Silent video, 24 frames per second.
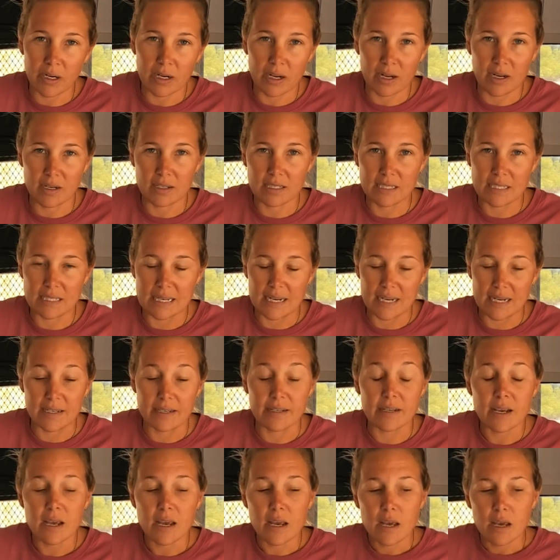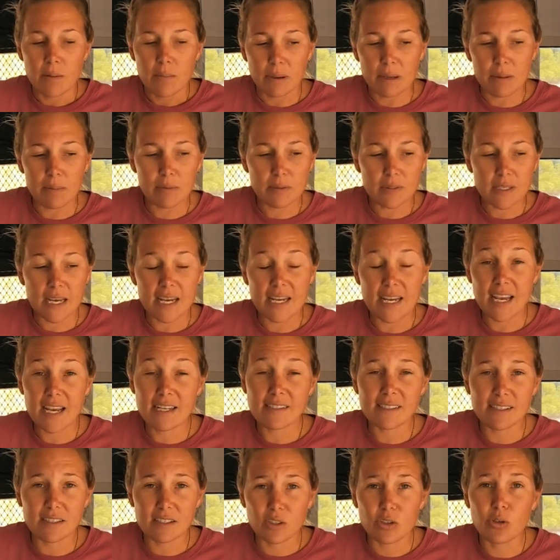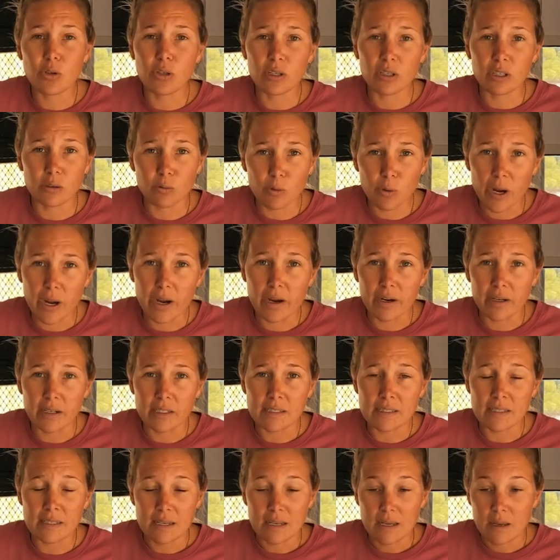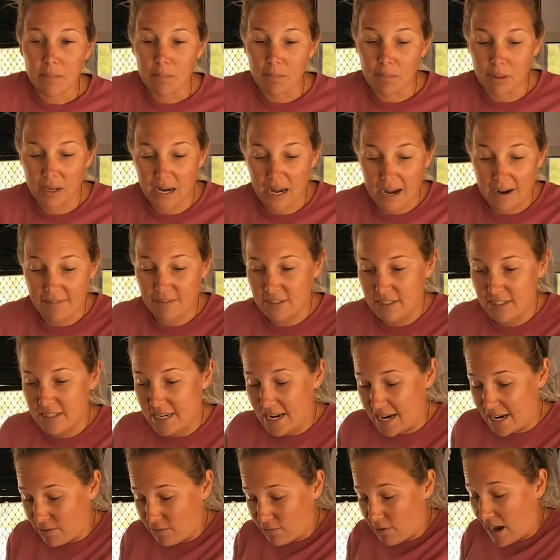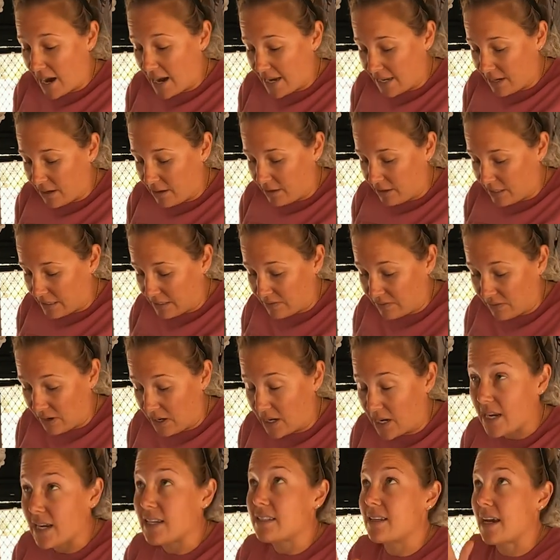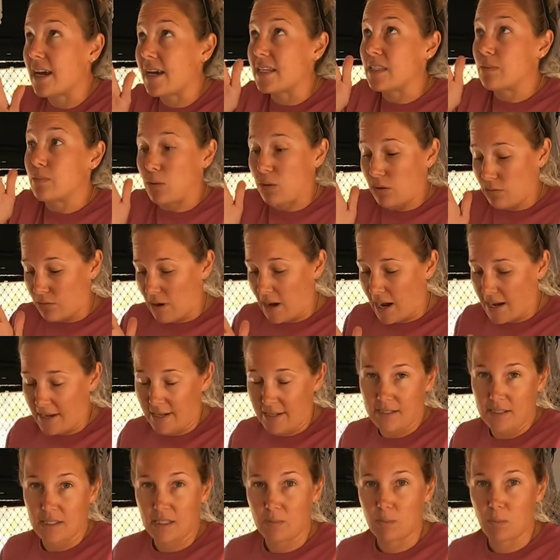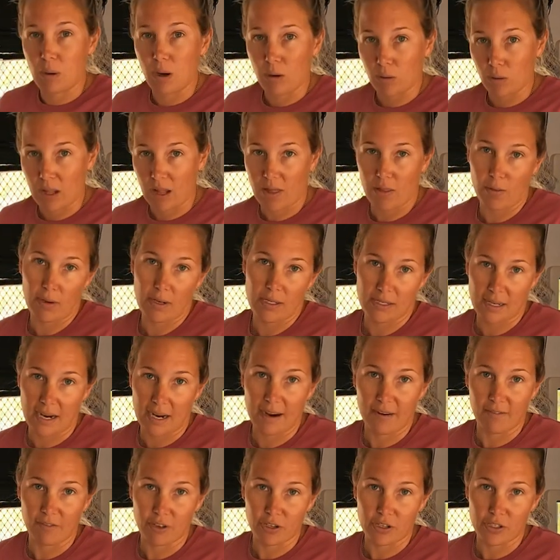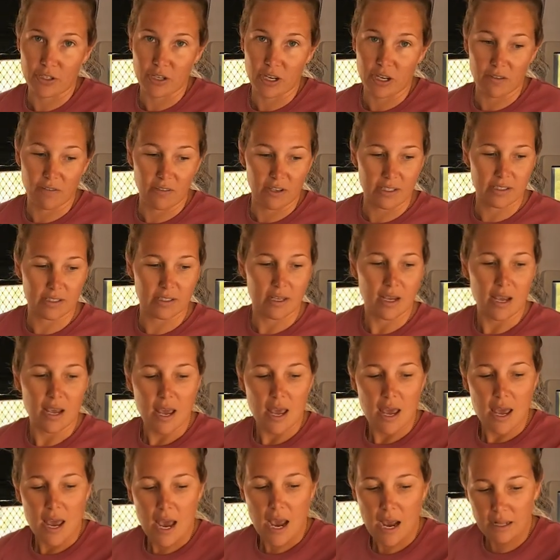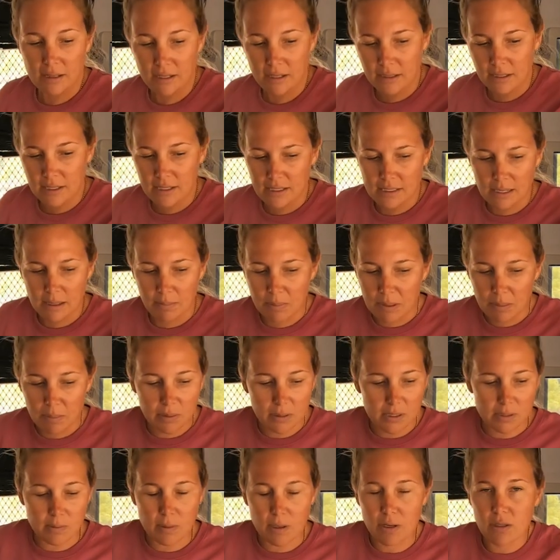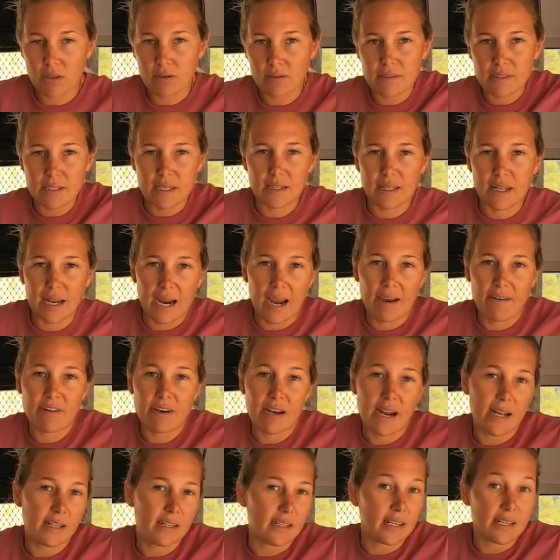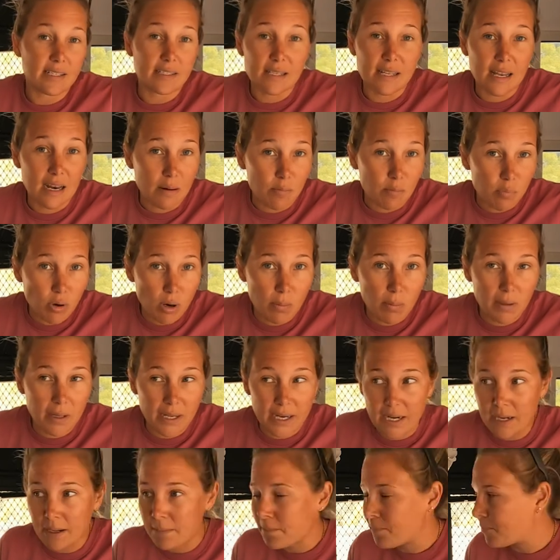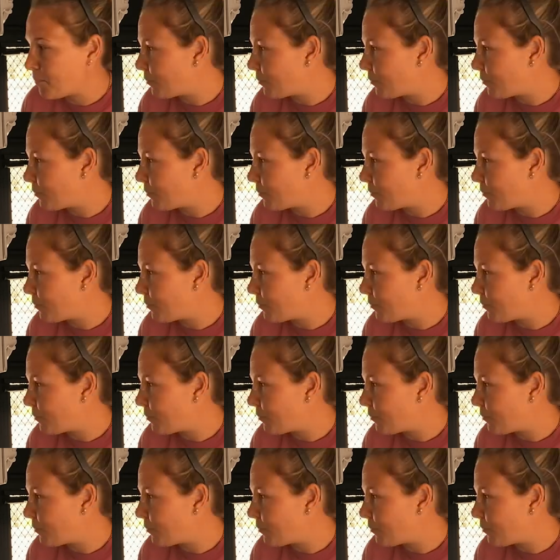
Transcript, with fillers: going to understand. People say, yes, it's good and it works, but I have to stand right here at this very exact spot right next to this pole, otherwise I have no service. And then there's some people as well that have said they haven't had their set up properly.